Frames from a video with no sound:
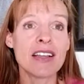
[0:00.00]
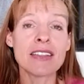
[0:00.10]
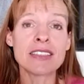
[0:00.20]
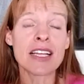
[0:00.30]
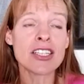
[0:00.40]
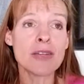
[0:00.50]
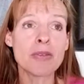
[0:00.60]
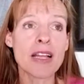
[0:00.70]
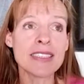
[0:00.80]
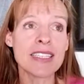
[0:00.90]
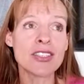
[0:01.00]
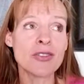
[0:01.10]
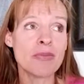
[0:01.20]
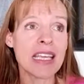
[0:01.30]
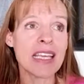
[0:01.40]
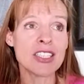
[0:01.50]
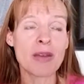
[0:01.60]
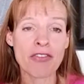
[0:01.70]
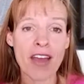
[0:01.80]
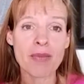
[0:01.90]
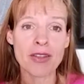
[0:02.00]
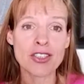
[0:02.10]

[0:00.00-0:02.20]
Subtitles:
It's such a blessing to me and to my family